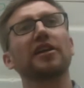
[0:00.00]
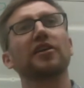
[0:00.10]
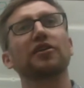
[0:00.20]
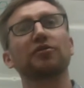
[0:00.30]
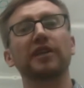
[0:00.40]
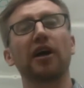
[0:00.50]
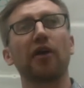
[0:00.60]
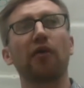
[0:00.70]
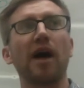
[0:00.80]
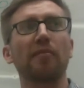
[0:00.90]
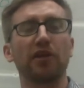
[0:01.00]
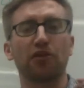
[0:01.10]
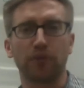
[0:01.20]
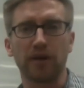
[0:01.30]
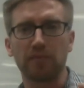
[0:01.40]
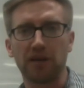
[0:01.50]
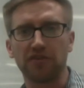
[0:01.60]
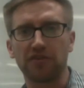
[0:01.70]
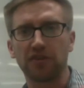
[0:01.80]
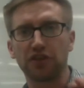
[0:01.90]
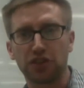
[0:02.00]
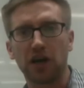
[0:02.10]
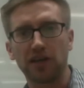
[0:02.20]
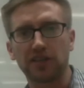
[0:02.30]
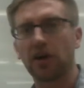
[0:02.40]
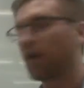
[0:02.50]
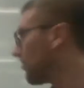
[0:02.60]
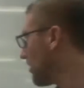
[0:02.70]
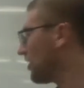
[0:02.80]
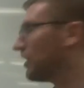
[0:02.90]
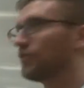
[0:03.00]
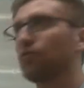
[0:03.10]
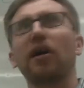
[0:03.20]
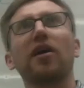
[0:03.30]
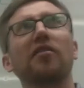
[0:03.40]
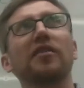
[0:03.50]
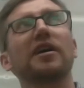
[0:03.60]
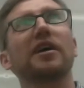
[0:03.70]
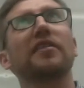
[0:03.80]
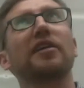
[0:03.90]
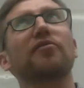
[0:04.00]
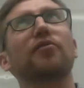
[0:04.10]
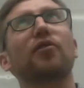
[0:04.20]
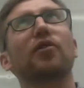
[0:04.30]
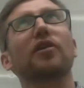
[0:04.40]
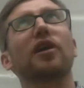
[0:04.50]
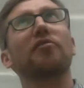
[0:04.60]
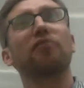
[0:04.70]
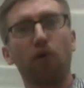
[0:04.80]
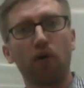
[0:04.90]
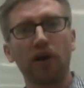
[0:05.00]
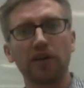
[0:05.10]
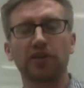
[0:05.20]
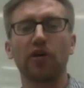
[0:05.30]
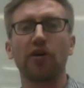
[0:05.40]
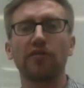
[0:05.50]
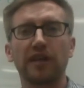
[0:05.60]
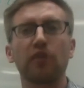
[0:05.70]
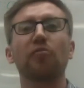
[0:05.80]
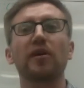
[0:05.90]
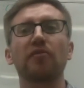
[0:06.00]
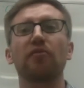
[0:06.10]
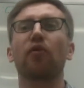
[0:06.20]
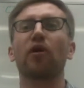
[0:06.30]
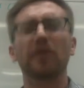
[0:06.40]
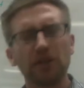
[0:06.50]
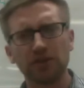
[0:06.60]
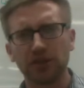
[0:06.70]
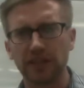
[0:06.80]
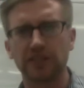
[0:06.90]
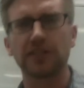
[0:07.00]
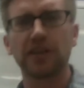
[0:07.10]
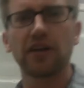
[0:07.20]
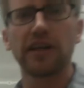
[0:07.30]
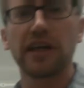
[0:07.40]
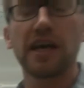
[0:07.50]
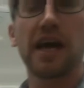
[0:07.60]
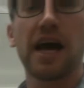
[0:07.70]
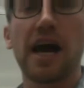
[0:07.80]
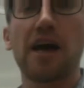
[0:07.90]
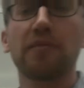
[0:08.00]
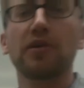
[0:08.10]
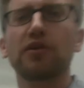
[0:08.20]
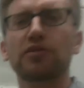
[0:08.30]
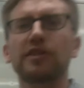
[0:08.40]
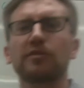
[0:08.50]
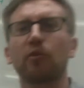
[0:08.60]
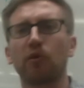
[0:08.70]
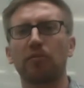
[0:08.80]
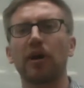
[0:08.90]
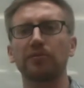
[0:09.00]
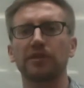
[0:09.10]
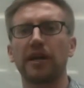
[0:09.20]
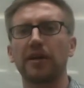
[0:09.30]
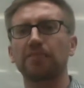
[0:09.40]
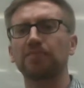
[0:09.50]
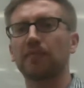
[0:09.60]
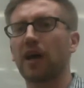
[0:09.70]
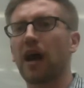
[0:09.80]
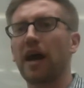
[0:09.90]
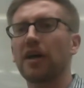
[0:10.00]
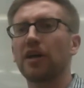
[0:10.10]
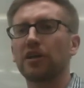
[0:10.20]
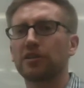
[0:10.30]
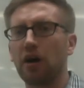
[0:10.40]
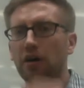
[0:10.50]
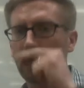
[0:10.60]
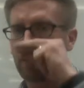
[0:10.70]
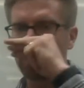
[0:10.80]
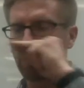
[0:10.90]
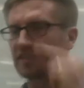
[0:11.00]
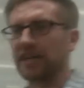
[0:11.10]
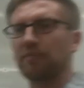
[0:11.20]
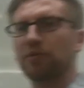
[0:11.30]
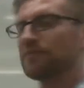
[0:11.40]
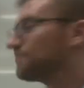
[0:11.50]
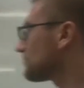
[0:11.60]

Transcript: You say, all right, well, how many 3-month chunks are there in 12? Therefore, 4, so T would be 4. But usually it's yearly. You'll see some of the word problems later. All right, so for example,